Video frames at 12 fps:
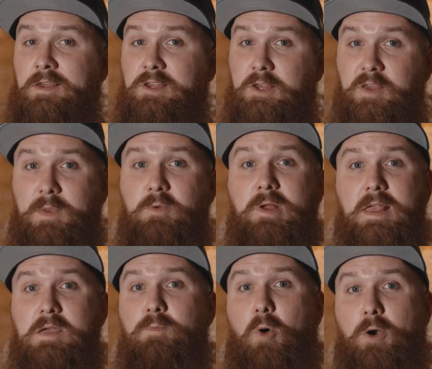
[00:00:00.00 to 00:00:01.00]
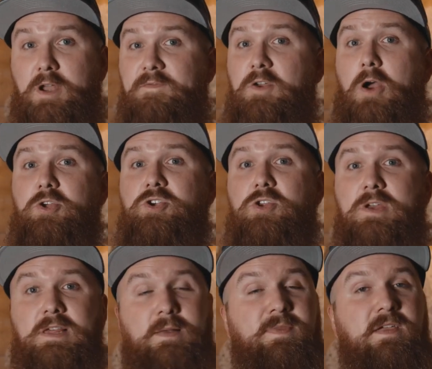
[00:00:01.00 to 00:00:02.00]
So this will be really important if you are
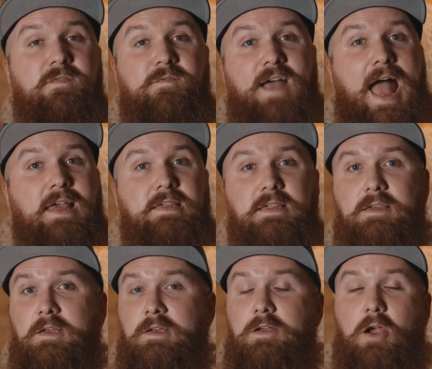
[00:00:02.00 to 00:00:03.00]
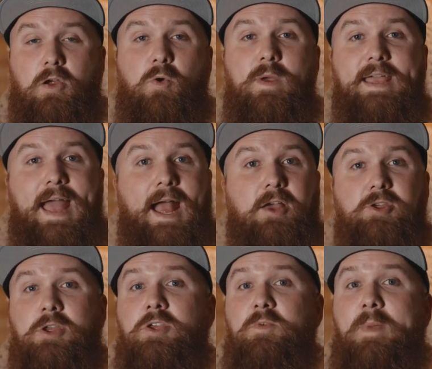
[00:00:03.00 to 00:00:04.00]
shooting something fast or quick
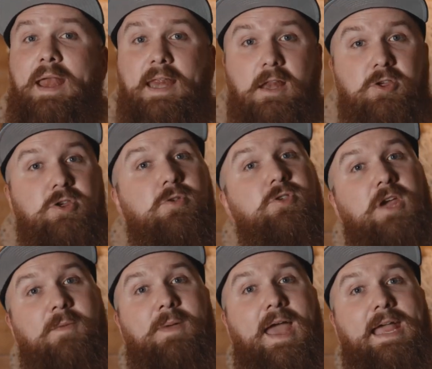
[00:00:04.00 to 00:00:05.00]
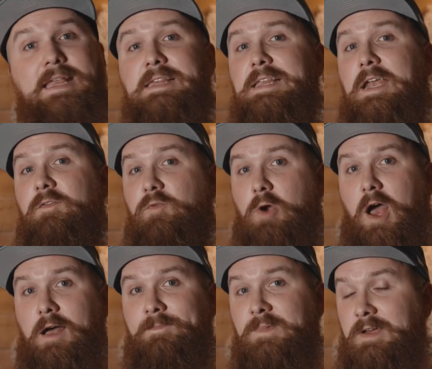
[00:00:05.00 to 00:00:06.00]
action, you may need to shoot JPEG instead of
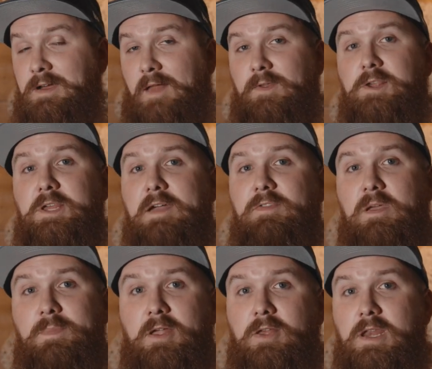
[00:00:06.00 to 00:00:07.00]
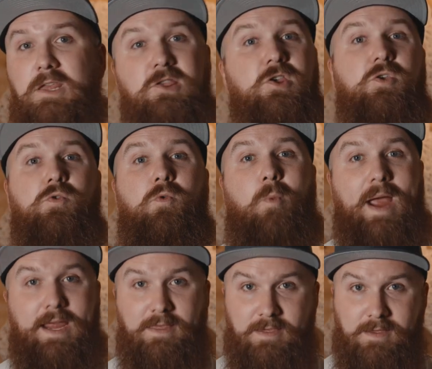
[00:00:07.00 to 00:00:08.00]
RAW, unless you have the ability to wait.